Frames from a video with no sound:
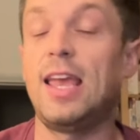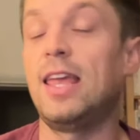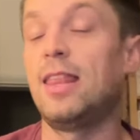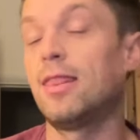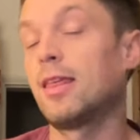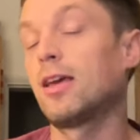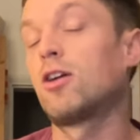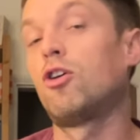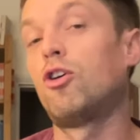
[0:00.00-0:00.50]

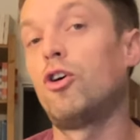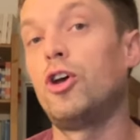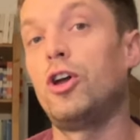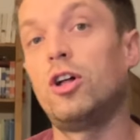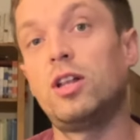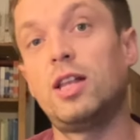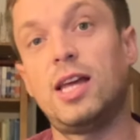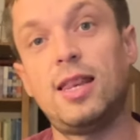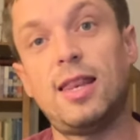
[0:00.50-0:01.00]
in the
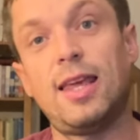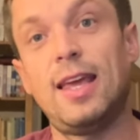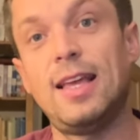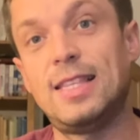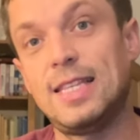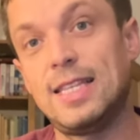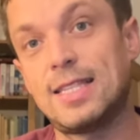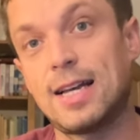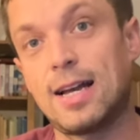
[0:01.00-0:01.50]
coil in the
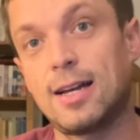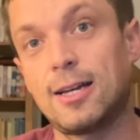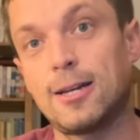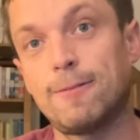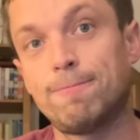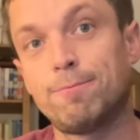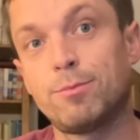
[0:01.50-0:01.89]
heating tank.